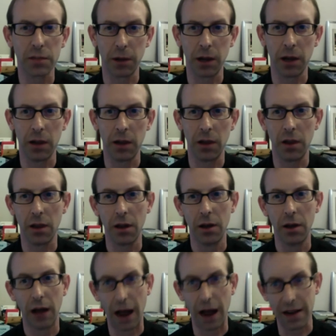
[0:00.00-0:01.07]
explain
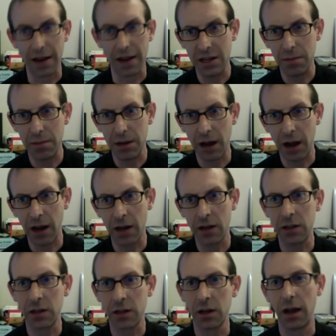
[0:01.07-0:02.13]
the idea
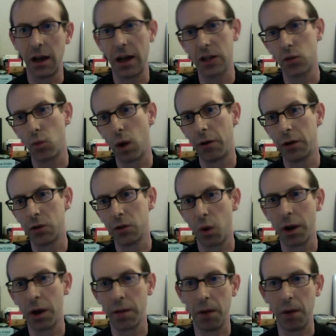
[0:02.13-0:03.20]
behind it, as well as
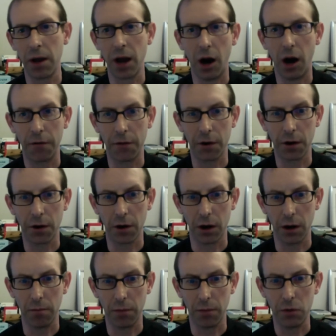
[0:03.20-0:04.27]
what it might offer
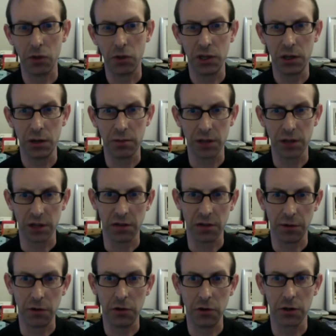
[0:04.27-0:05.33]
museums as the
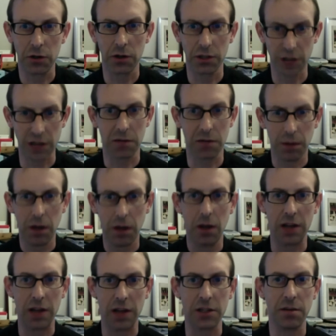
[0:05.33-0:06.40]
future, as
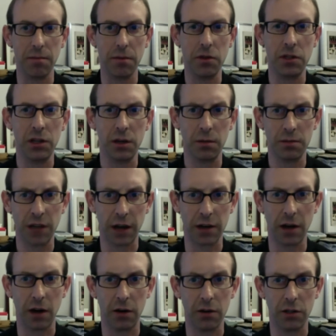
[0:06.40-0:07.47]
a museum
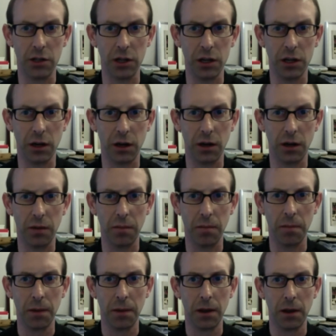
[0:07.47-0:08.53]
technology.
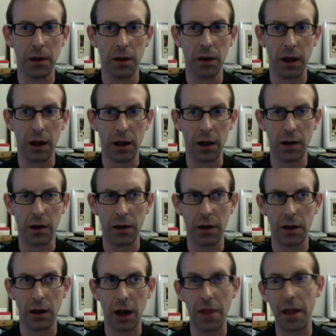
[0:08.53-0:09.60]
And
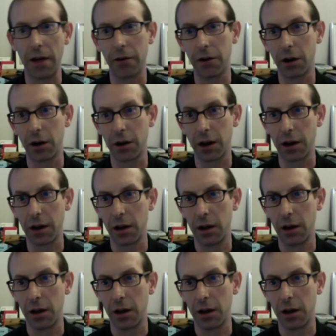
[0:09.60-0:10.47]
on that regard,